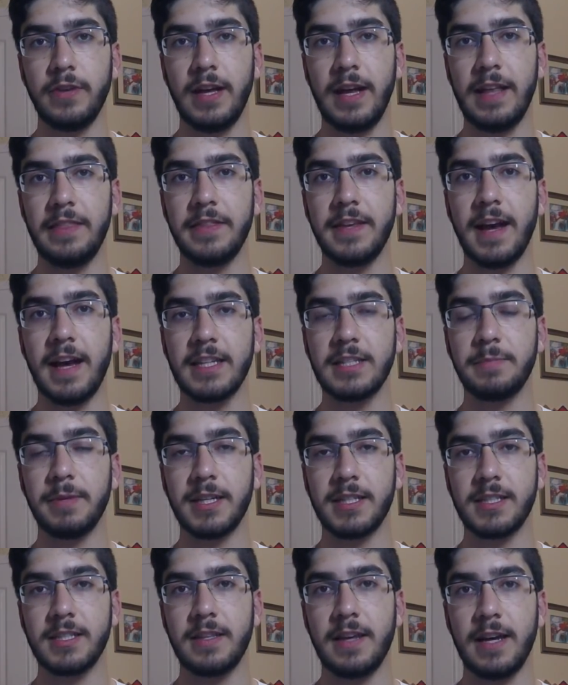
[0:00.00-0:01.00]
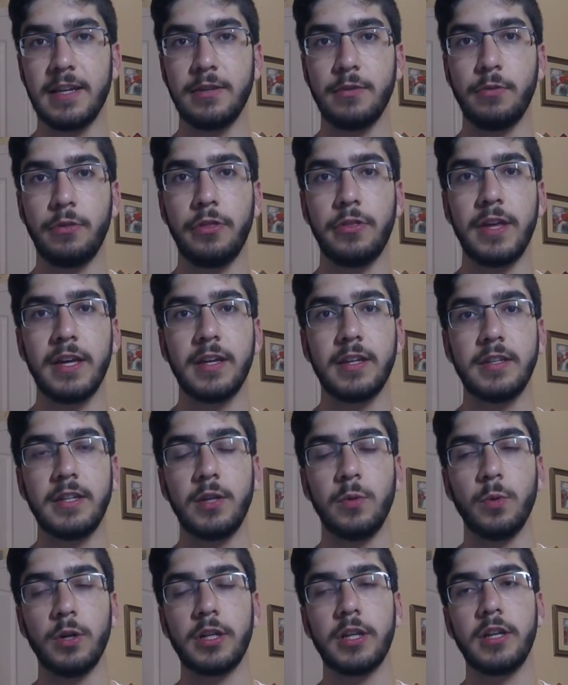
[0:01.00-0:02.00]
and the aspects that you think need
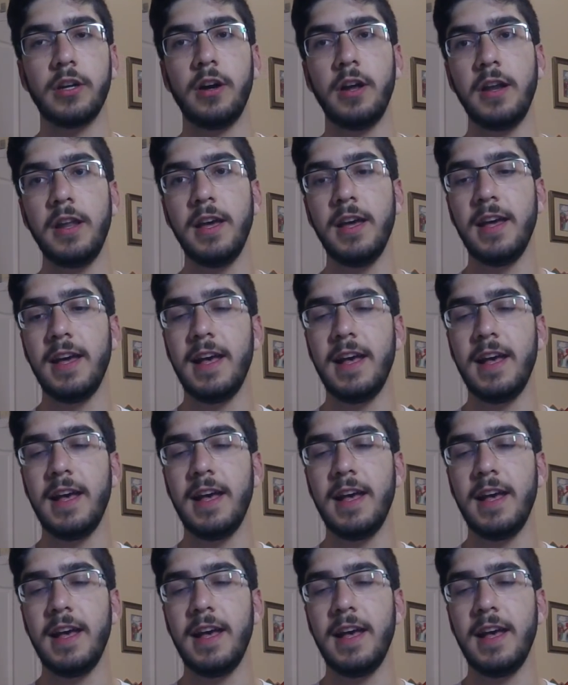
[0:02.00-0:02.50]
working on.